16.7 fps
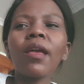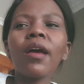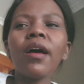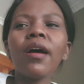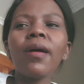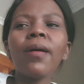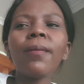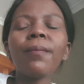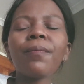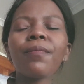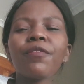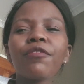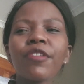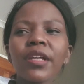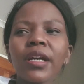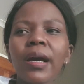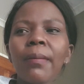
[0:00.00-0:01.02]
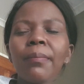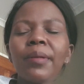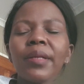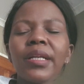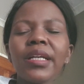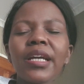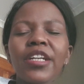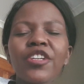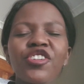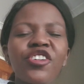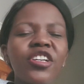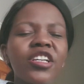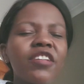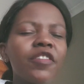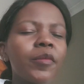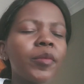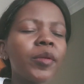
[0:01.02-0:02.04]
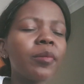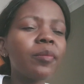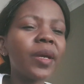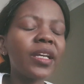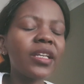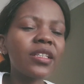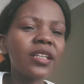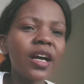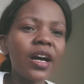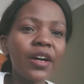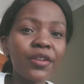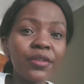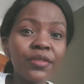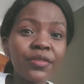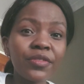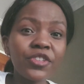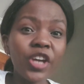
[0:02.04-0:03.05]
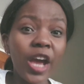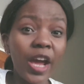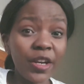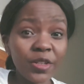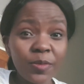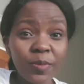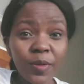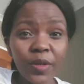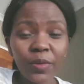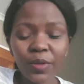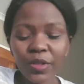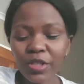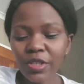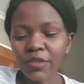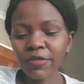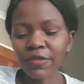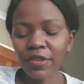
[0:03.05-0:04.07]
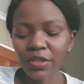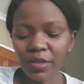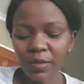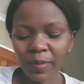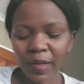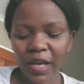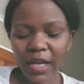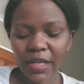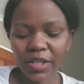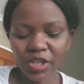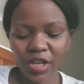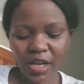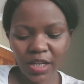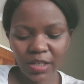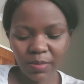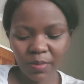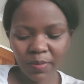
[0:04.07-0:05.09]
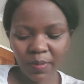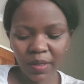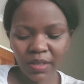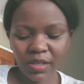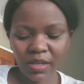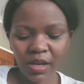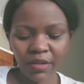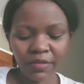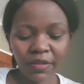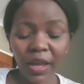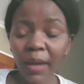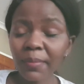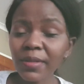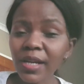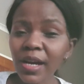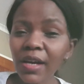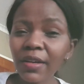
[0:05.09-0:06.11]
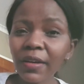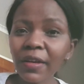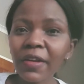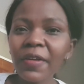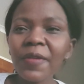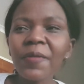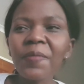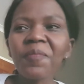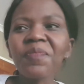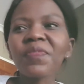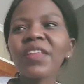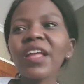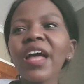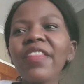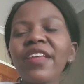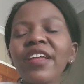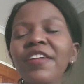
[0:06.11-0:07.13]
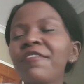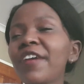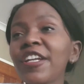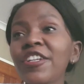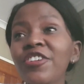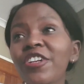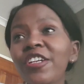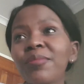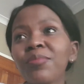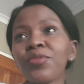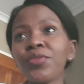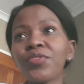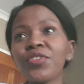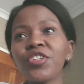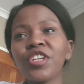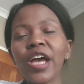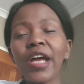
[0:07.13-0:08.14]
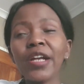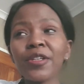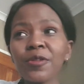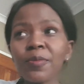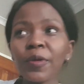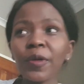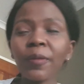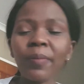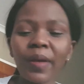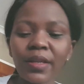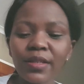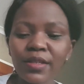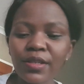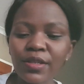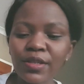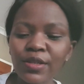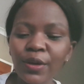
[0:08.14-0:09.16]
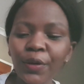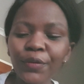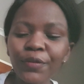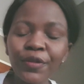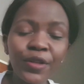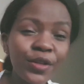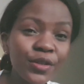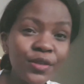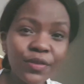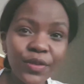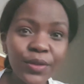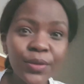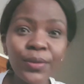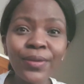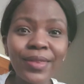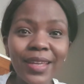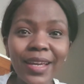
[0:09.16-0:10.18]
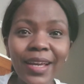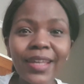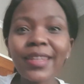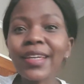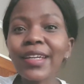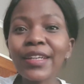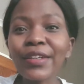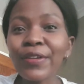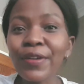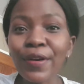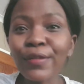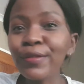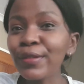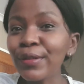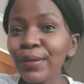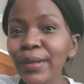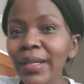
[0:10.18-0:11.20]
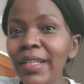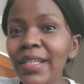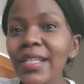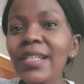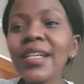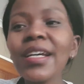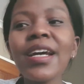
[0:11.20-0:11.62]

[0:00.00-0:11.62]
um, for the company, and she couldn't even be based out of Johannesburg. When she first applied, she had to be based out of Cape Town and then eventually moved to Johannesburg base. So for those of you who think that you can't do it,